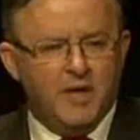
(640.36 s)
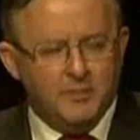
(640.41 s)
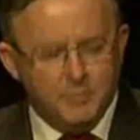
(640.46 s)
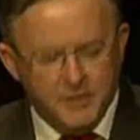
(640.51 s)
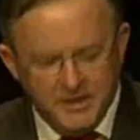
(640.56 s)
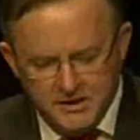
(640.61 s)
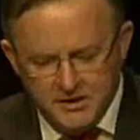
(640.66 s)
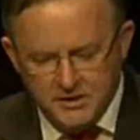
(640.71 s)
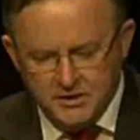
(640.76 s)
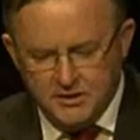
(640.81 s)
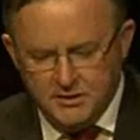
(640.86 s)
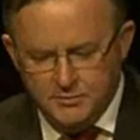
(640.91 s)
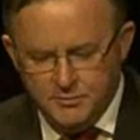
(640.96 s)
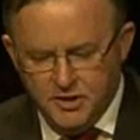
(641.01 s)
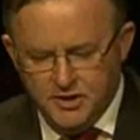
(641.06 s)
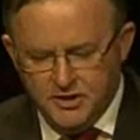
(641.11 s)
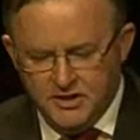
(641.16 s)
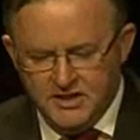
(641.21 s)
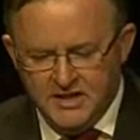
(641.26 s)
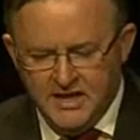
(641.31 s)
public and
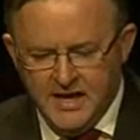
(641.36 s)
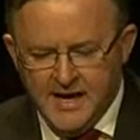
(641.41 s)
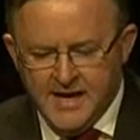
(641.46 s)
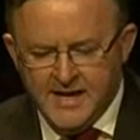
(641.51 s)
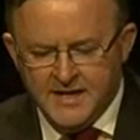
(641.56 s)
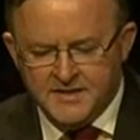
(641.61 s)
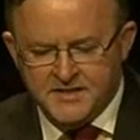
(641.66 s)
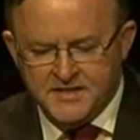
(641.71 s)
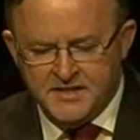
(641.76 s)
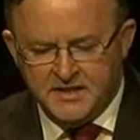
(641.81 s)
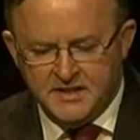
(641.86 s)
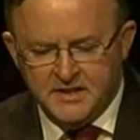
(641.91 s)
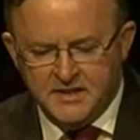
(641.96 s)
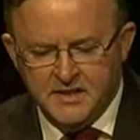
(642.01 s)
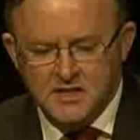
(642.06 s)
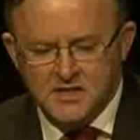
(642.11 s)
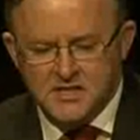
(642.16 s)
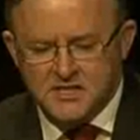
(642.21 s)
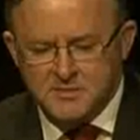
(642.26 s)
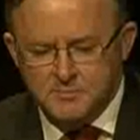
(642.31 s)
community housing,
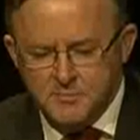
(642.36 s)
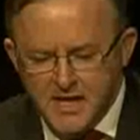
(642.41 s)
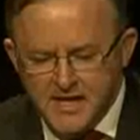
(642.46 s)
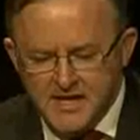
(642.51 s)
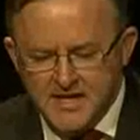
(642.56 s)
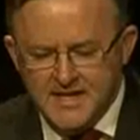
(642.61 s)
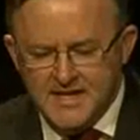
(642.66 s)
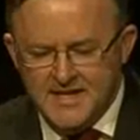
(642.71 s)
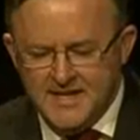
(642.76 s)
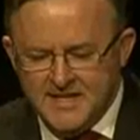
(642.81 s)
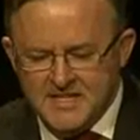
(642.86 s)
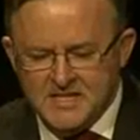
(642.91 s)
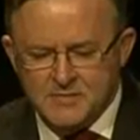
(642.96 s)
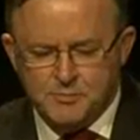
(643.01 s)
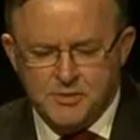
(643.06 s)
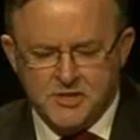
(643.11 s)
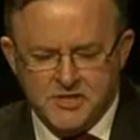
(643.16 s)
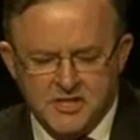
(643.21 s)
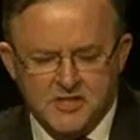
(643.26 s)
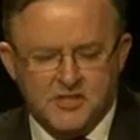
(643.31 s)
cementing
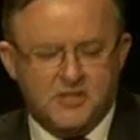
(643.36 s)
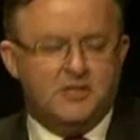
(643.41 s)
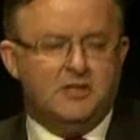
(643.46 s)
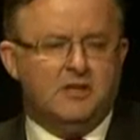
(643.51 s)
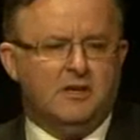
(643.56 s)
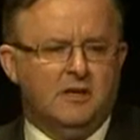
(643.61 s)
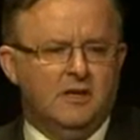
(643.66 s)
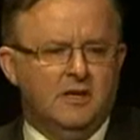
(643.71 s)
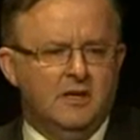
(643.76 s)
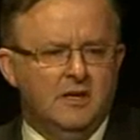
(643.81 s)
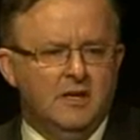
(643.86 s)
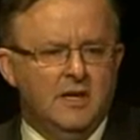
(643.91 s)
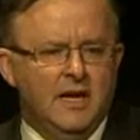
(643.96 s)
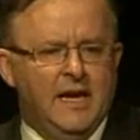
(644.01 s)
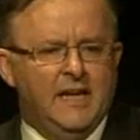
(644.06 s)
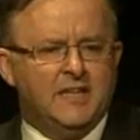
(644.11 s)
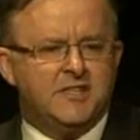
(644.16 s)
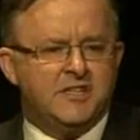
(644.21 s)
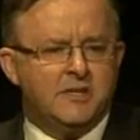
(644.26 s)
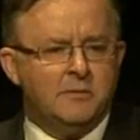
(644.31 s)
his position
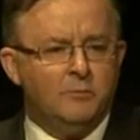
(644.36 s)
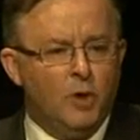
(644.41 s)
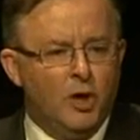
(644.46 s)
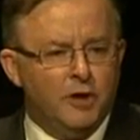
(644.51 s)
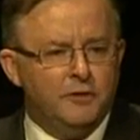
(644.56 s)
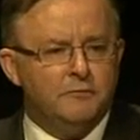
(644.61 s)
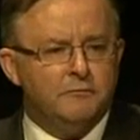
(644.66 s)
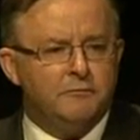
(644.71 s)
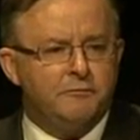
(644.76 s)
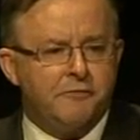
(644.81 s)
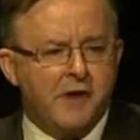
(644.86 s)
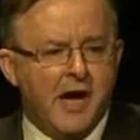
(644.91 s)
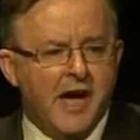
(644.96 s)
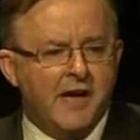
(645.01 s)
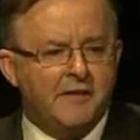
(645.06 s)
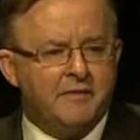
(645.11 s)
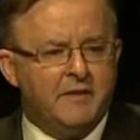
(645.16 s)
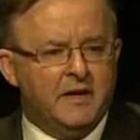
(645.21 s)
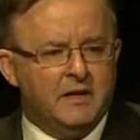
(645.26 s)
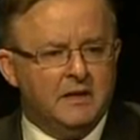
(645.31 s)
as the modern
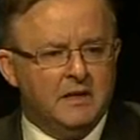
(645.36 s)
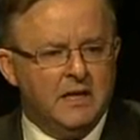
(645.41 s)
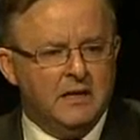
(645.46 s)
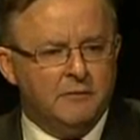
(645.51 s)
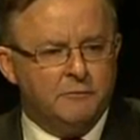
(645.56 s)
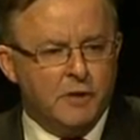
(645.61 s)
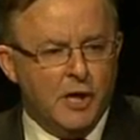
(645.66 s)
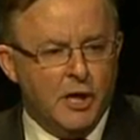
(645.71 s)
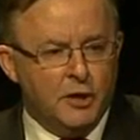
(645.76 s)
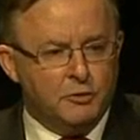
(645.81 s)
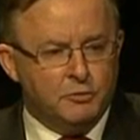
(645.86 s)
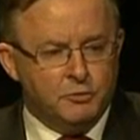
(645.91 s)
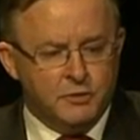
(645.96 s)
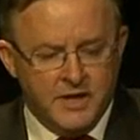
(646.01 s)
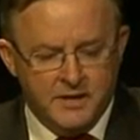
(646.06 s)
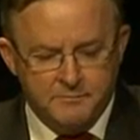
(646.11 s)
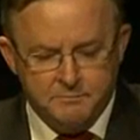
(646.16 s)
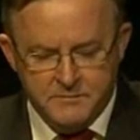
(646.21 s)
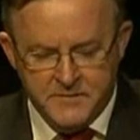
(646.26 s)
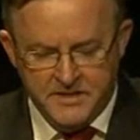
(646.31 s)
father of local
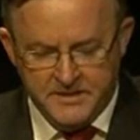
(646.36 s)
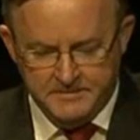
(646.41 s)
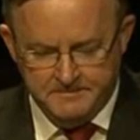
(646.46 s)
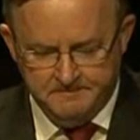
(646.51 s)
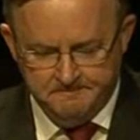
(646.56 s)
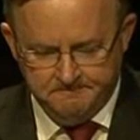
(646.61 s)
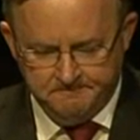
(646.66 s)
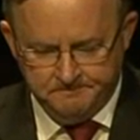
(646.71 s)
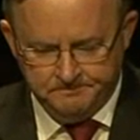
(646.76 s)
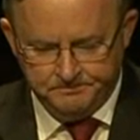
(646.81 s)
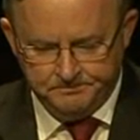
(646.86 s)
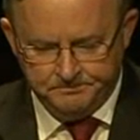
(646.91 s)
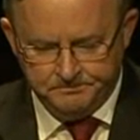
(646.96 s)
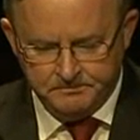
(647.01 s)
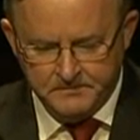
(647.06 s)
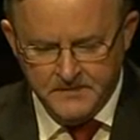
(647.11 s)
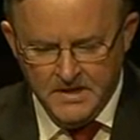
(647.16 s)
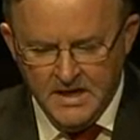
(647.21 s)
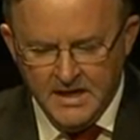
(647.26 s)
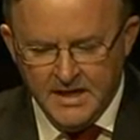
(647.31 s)
government.
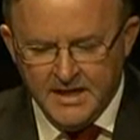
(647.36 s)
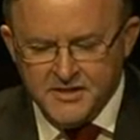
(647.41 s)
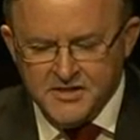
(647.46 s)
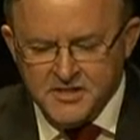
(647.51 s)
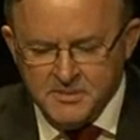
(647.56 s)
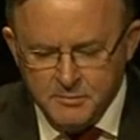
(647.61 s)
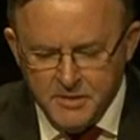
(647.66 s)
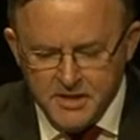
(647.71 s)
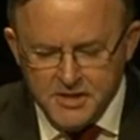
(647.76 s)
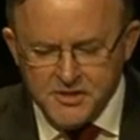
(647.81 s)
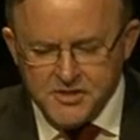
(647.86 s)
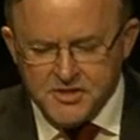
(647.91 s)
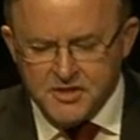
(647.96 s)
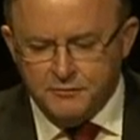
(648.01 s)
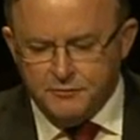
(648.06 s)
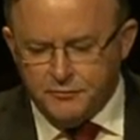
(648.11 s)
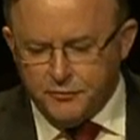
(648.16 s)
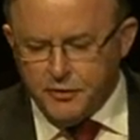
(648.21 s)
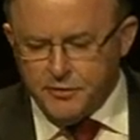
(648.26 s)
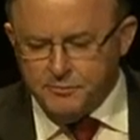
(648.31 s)
As the
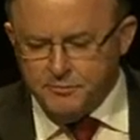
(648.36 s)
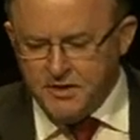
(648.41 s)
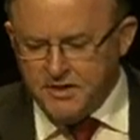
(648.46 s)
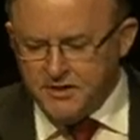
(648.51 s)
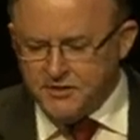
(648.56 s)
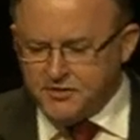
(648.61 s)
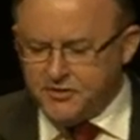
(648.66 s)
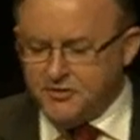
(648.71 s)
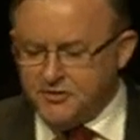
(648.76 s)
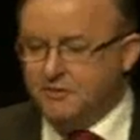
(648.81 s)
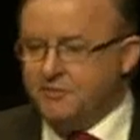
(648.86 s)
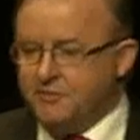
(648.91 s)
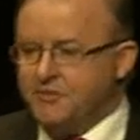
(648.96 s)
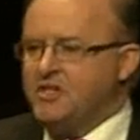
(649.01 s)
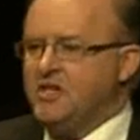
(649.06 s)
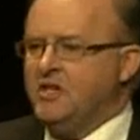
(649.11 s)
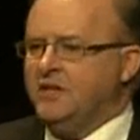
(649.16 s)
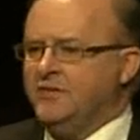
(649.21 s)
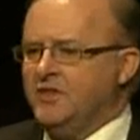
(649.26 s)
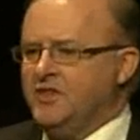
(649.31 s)
Minister for Administrative
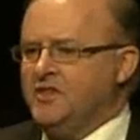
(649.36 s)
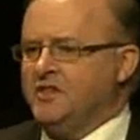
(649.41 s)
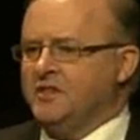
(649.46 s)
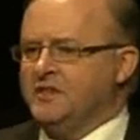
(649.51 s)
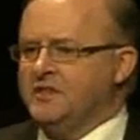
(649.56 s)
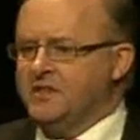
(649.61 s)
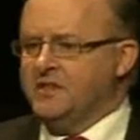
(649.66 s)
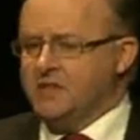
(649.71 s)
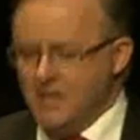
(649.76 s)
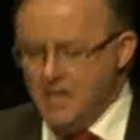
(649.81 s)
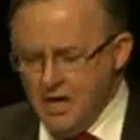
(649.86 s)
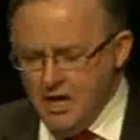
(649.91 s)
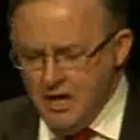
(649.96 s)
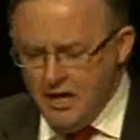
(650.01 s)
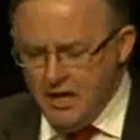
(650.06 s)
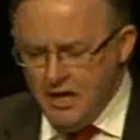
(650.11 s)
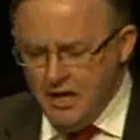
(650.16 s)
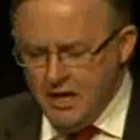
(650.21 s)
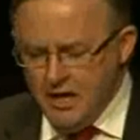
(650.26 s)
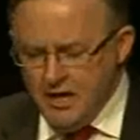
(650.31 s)
Services,
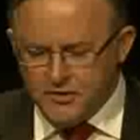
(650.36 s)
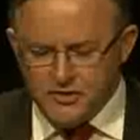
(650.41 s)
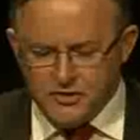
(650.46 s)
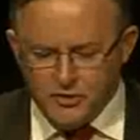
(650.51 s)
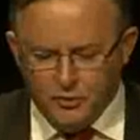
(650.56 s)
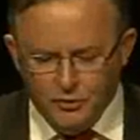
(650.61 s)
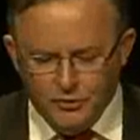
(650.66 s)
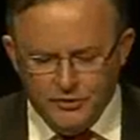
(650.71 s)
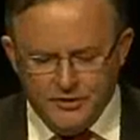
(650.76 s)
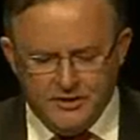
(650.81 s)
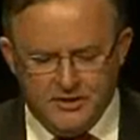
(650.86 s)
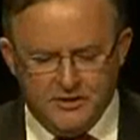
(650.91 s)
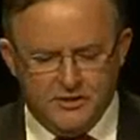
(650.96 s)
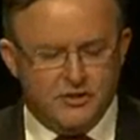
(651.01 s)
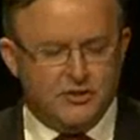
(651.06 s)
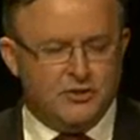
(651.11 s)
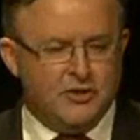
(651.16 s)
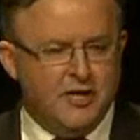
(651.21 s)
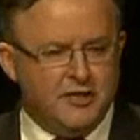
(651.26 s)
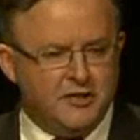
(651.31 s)
he oversaw the
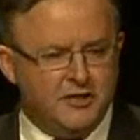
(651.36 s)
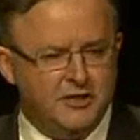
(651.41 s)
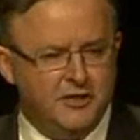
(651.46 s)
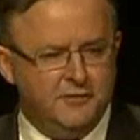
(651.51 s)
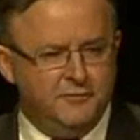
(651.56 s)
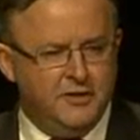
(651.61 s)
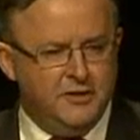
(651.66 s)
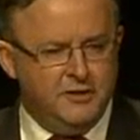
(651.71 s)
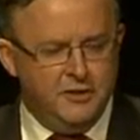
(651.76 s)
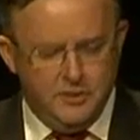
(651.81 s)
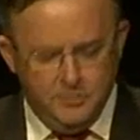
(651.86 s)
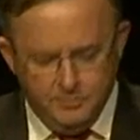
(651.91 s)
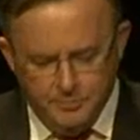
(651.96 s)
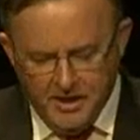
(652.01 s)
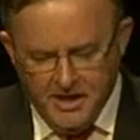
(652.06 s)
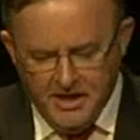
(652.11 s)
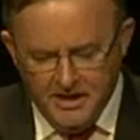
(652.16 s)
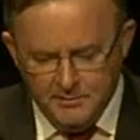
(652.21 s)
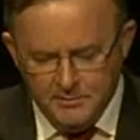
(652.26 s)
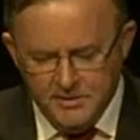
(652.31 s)
construction of the new
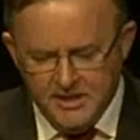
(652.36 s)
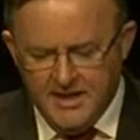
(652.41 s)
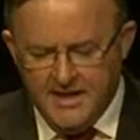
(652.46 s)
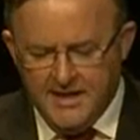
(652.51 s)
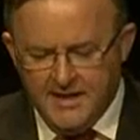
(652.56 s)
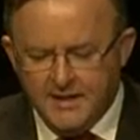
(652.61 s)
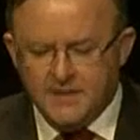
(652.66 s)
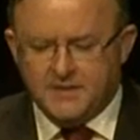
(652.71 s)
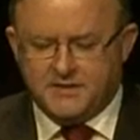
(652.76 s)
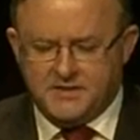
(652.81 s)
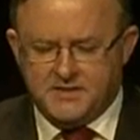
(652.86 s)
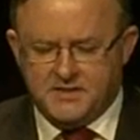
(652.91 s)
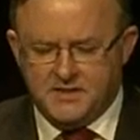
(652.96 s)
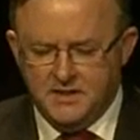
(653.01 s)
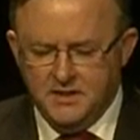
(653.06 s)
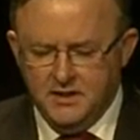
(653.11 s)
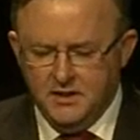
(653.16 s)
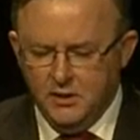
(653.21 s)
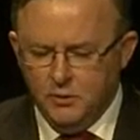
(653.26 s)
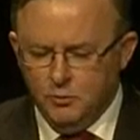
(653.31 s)
Parliament
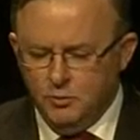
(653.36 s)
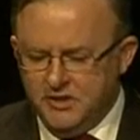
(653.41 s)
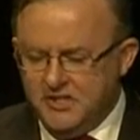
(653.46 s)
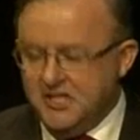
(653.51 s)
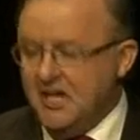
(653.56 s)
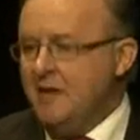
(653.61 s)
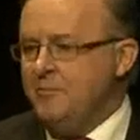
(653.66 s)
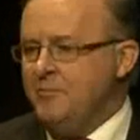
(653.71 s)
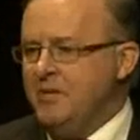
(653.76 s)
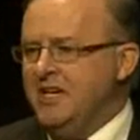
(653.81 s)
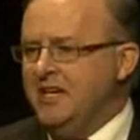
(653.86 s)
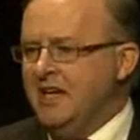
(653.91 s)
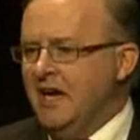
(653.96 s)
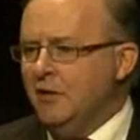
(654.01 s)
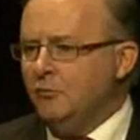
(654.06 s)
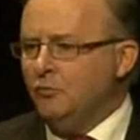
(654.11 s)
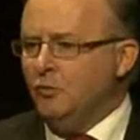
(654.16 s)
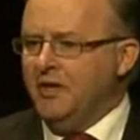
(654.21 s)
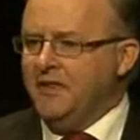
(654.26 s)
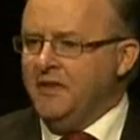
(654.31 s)
House, which had
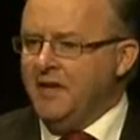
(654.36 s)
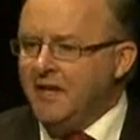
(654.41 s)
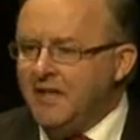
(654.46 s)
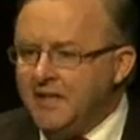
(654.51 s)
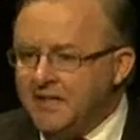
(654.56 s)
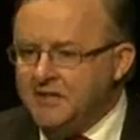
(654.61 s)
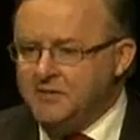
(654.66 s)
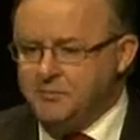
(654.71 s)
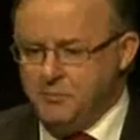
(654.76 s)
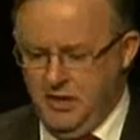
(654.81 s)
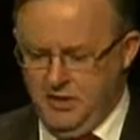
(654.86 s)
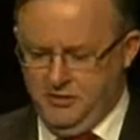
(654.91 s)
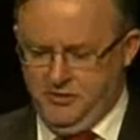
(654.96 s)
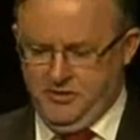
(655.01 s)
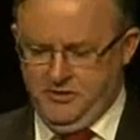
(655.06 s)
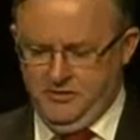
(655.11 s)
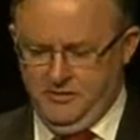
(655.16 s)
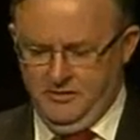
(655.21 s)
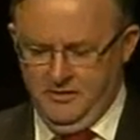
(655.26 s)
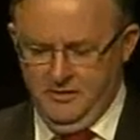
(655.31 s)
begun with his
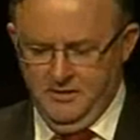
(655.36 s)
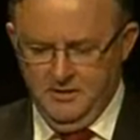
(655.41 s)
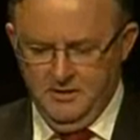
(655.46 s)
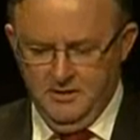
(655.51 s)
motion